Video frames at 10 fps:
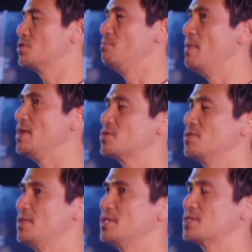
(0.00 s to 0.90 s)
mention
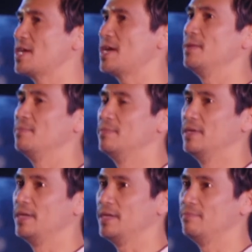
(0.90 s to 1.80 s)
this time
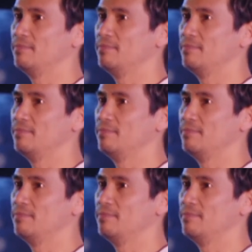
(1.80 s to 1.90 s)
and